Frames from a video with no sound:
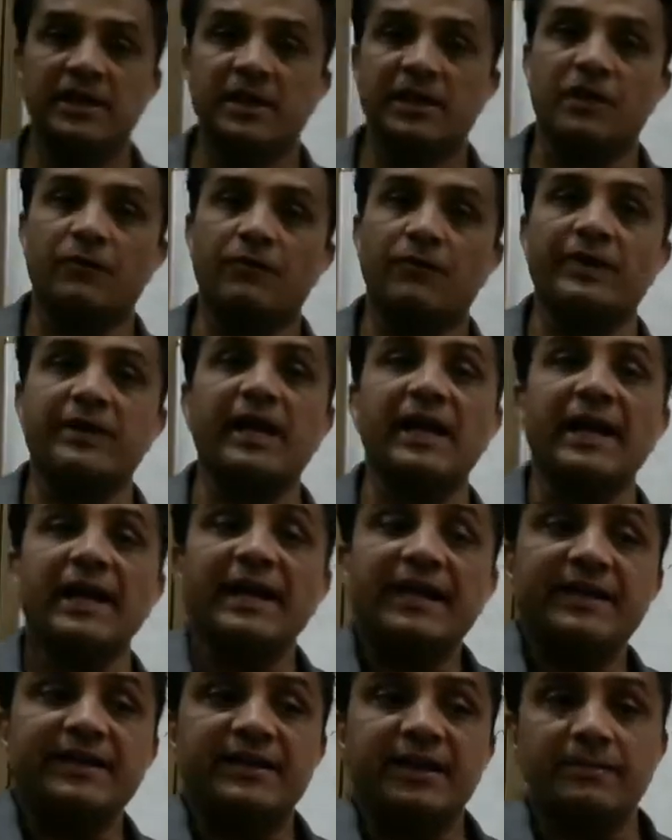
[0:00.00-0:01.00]
Now what are
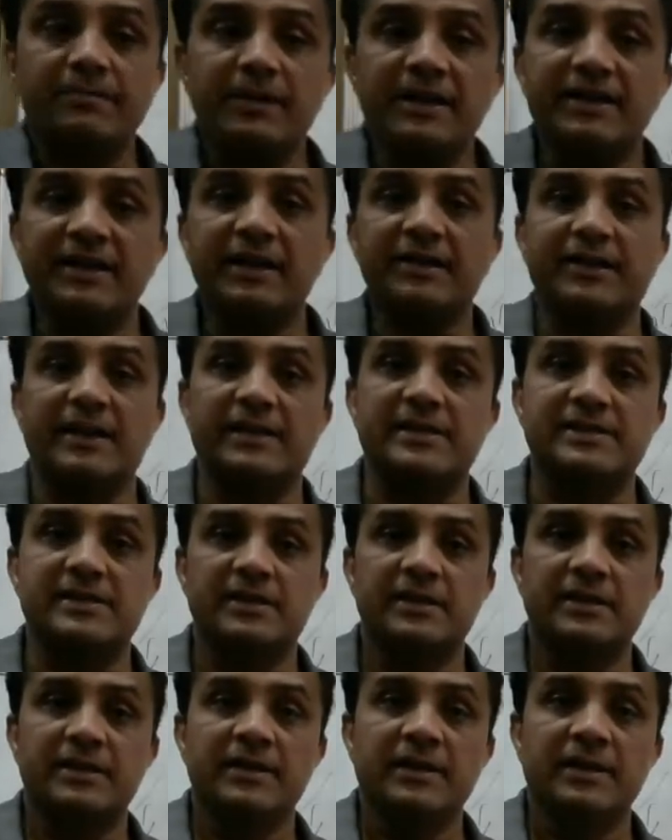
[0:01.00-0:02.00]

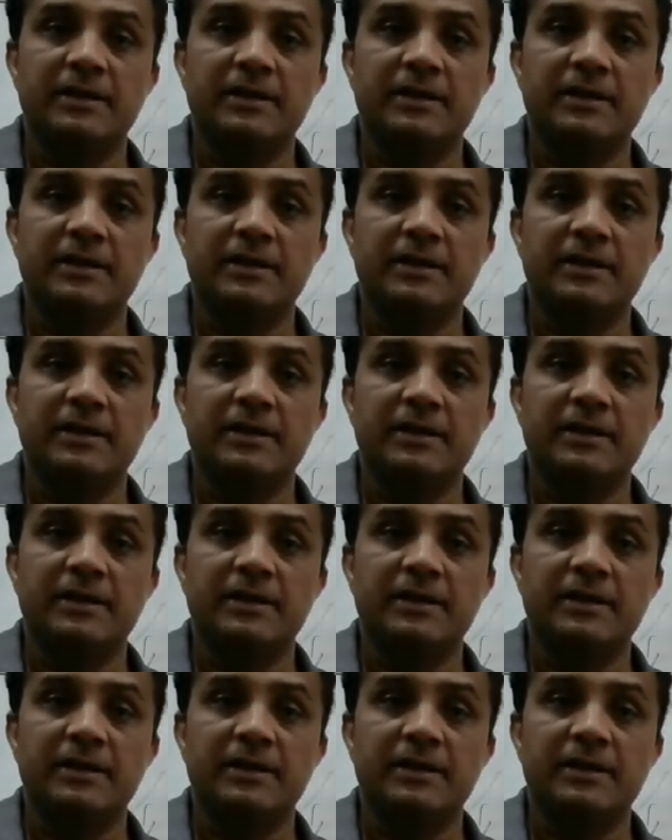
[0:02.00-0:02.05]
intermediaries?